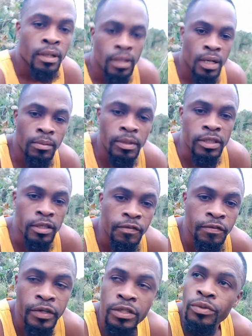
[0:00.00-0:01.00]
I'm not
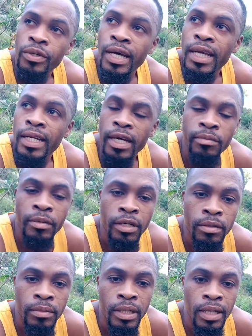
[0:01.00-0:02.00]
afraid to highlight
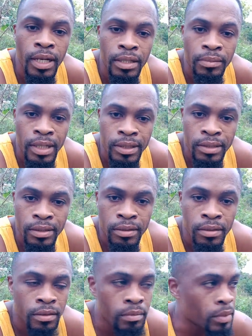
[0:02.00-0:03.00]
my animals,
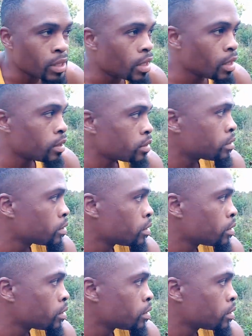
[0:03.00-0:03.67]
because